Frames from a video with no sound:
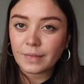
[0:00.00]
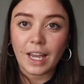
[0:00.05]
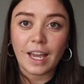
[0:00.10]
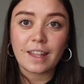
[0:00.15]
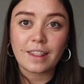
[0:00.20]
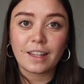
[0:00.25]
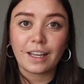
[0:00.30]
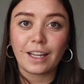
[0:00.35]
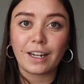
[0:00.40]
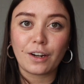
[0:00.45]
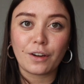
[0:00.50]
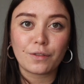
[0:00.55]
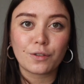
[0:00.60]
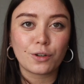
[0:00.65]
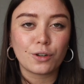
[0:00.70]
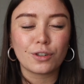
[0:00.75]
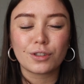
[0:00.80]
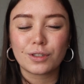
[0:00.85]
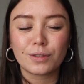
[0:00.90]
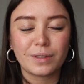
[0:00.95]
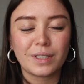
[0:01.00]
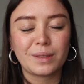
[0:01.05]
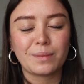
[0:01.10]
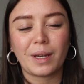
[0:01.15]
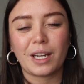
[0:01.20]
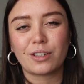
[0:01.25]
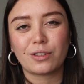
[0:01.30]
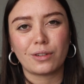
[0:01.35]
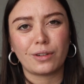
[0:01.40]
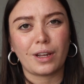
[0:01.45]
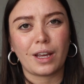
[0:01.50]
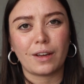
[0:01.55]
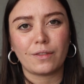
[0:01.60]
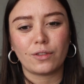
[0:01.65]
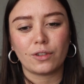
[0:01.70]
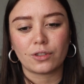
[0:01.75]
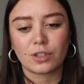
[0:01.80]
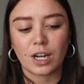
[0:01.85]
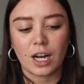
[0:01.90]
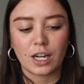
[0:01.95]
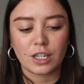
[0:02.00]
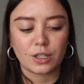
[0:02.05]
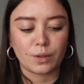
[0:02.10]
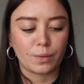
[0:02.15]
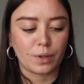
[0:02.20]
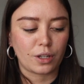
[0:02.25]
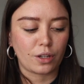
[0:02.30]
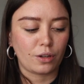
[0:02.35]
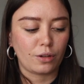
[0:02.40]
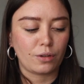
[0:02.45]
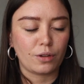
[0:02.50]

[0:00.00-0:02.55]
And then, of course, always make sure you have your charger with you.